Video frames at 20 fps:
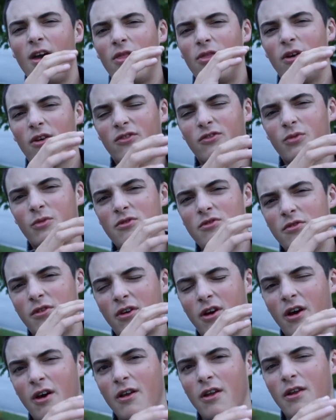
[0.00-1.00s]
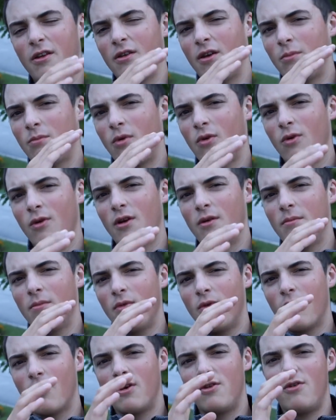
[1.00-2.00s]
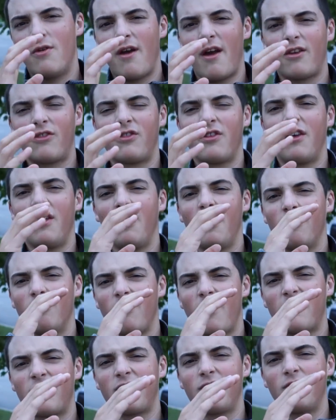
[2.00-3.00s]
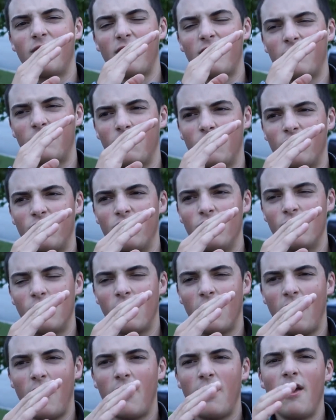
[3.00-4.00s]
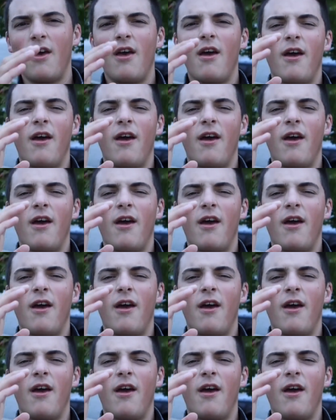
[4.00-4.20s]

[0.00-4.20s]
Thus, when you cut it more and more, you're actually getting less and less of a true cut,